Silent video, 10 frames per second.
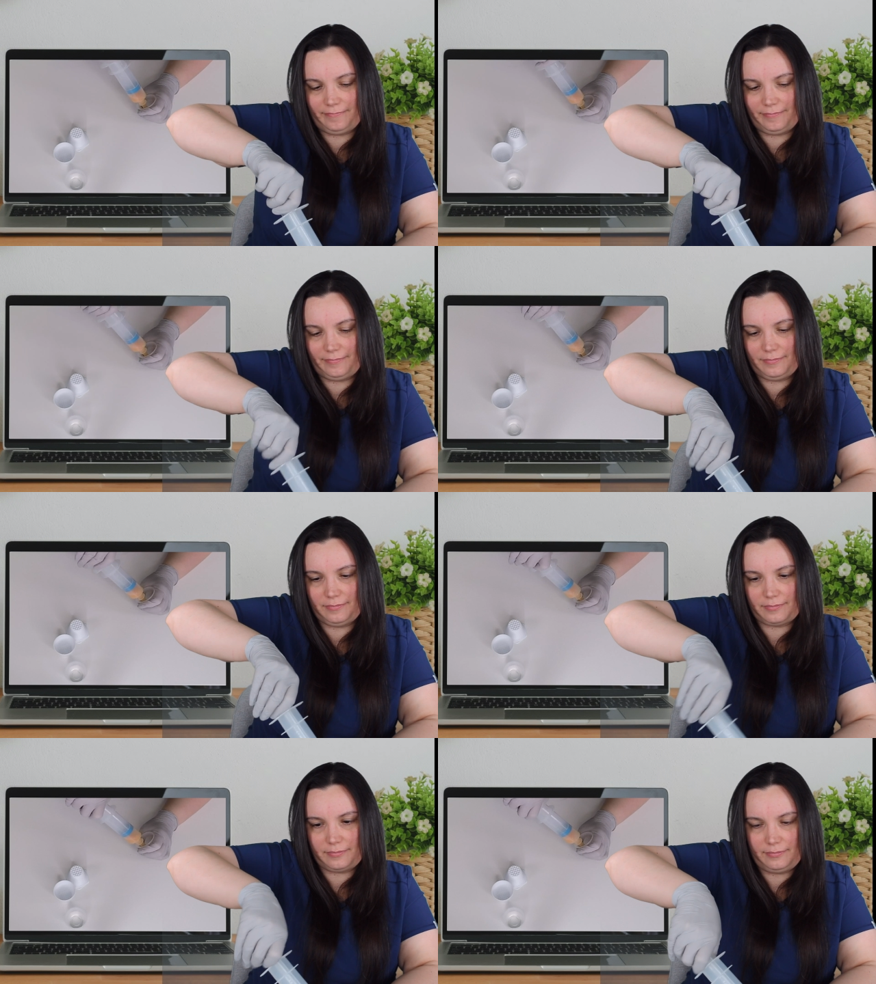
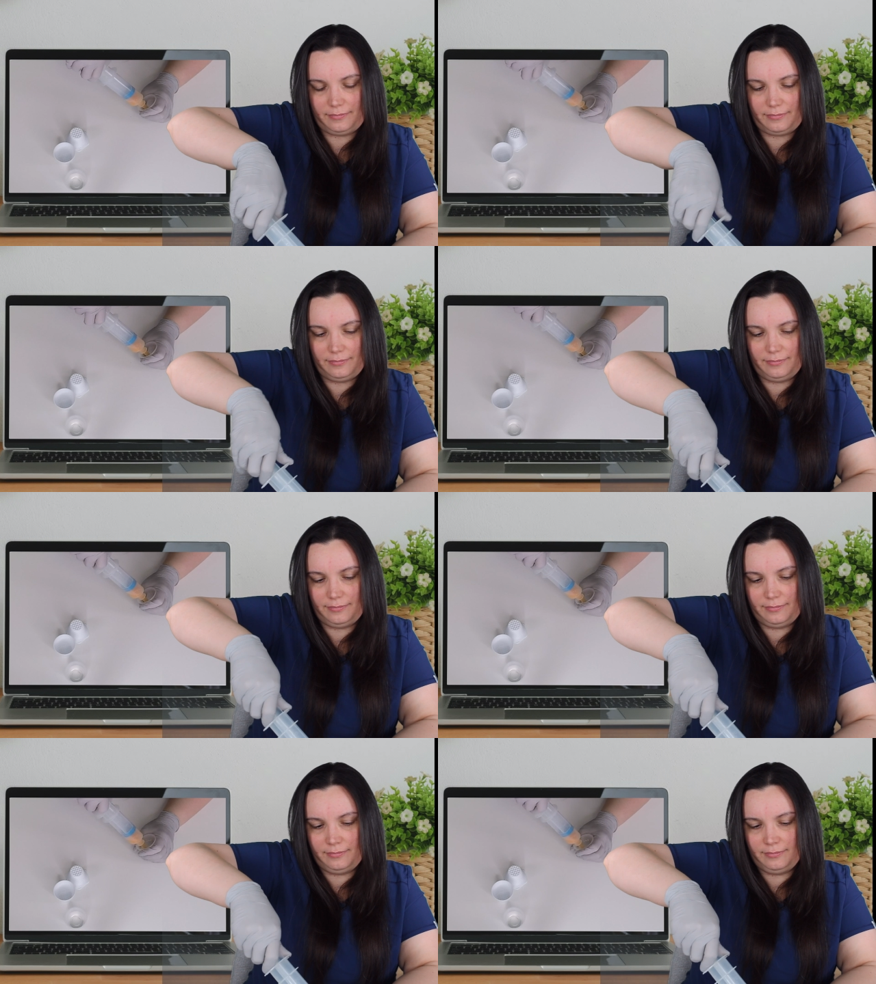
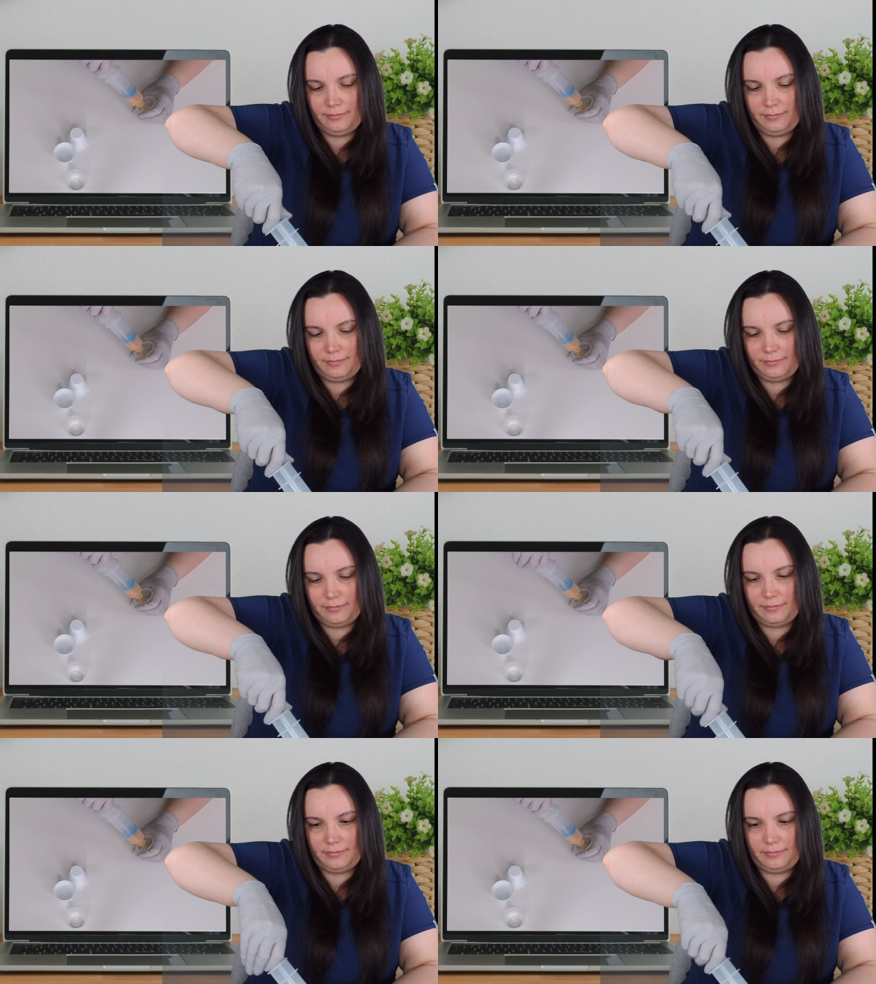
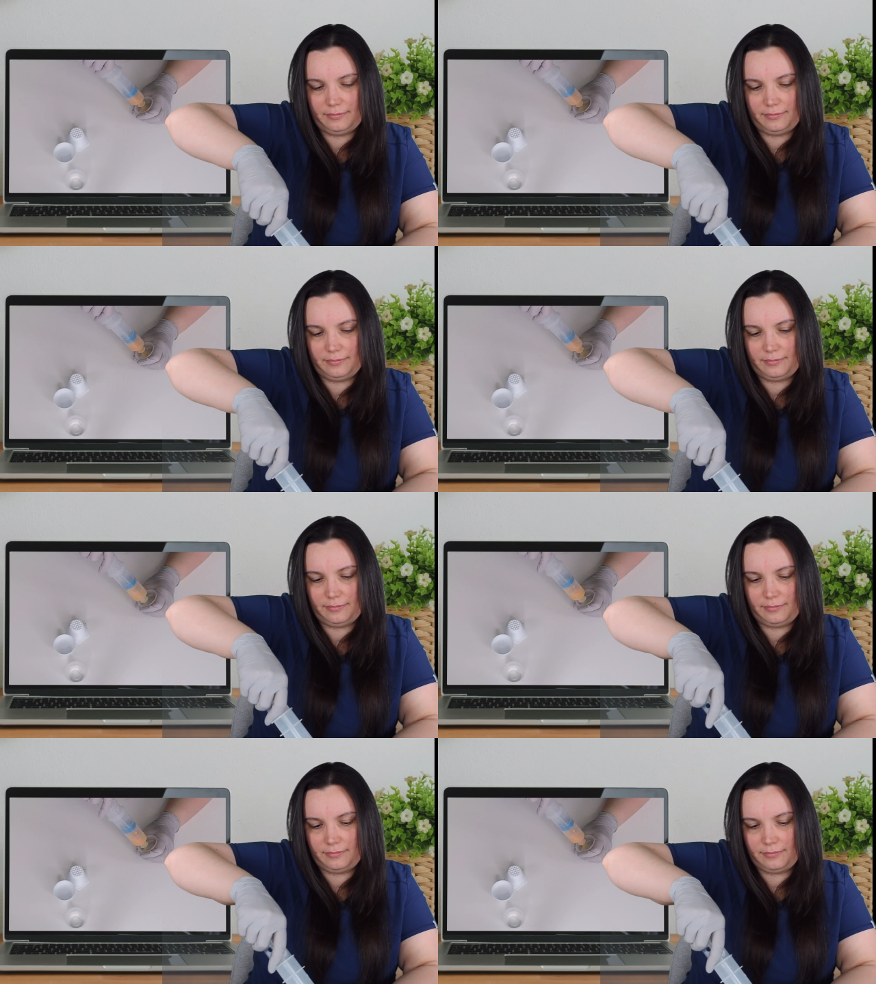
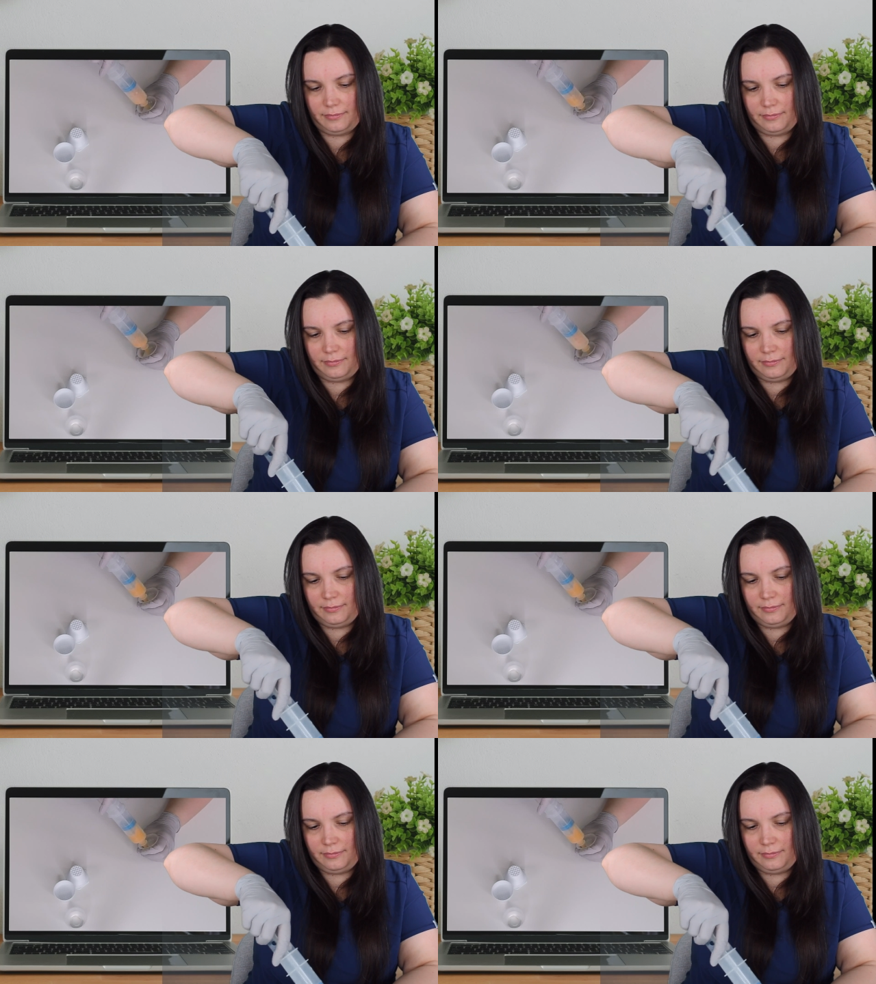No one is speaking in this clip.